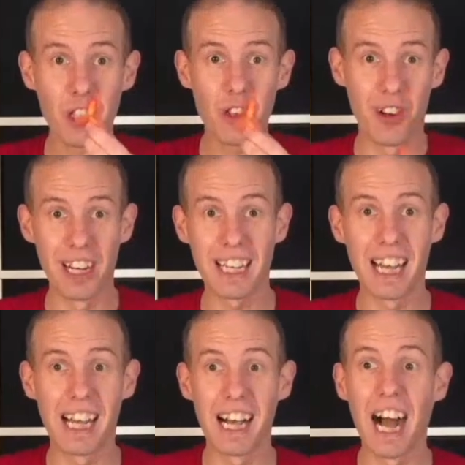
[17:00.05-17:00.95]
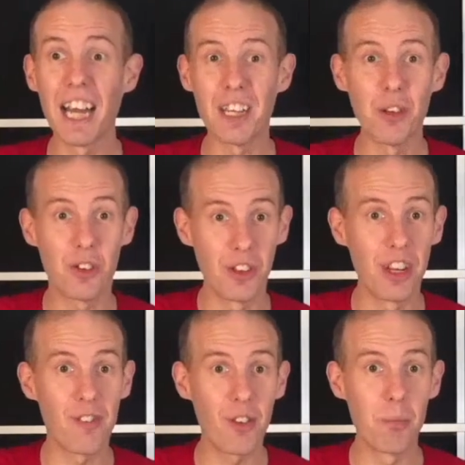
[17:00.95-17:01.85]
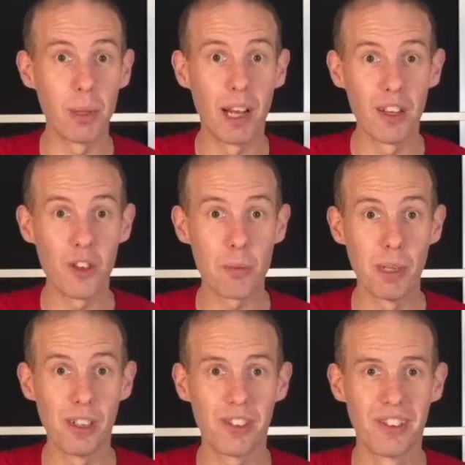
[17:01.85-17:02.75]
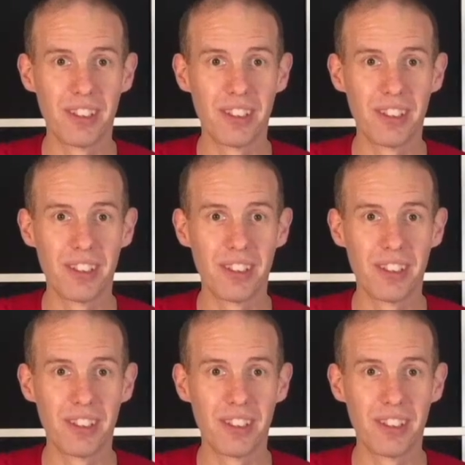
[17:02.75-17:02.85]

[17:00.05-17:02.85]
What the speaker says: trick, I used a different blind spot.